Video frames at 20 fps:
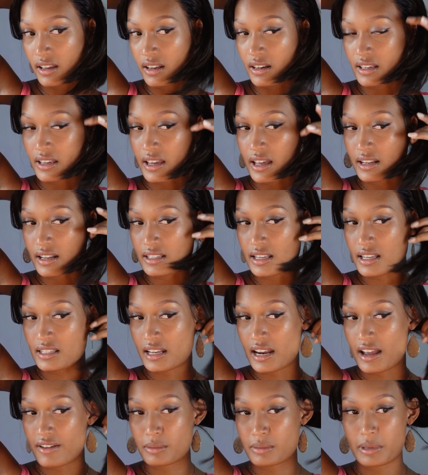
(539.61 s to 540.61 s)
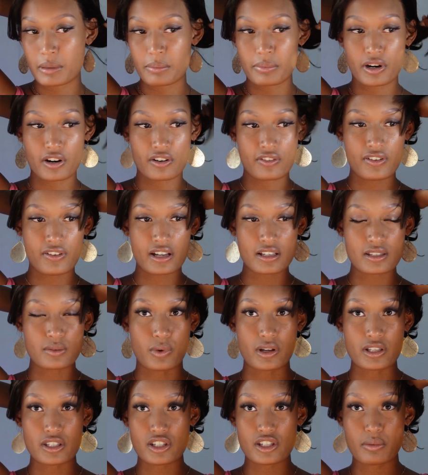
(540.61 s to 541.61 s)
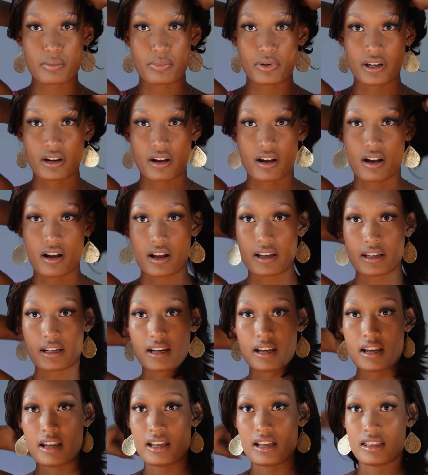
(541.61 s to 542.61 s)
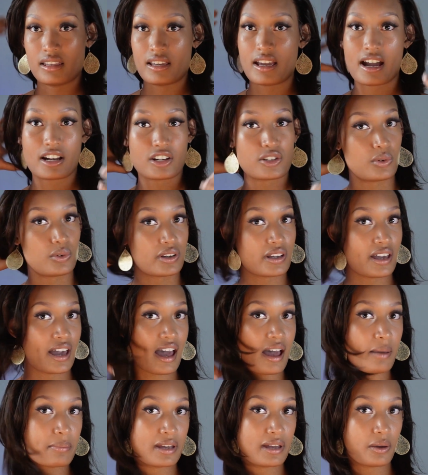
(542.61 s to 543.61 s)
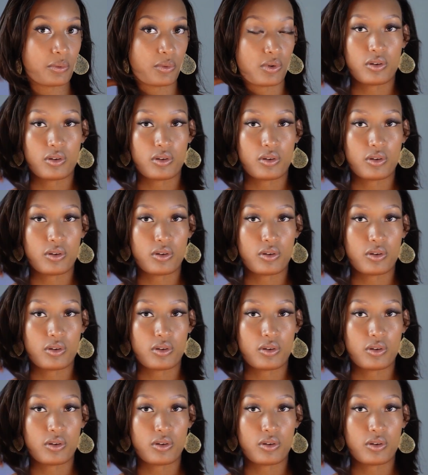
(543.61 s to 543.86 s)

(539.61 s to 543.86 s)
Again, it doesn't have to be perfect. Once you put on the actual cap, it will